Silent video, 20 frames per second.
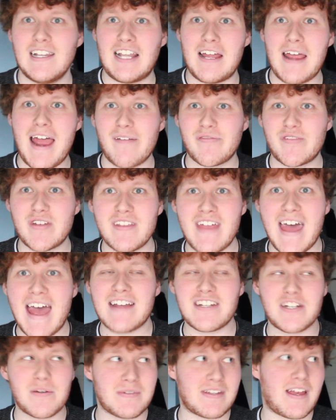like, after
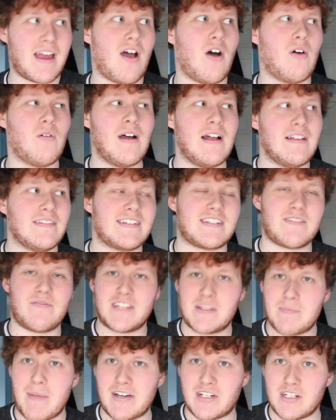that, she was like, oh, there's
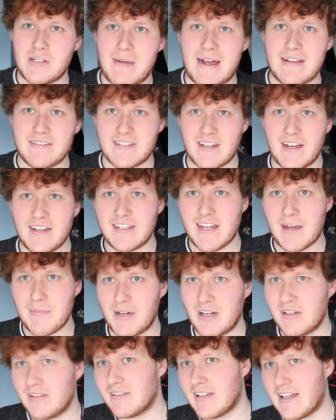something special about Saitama.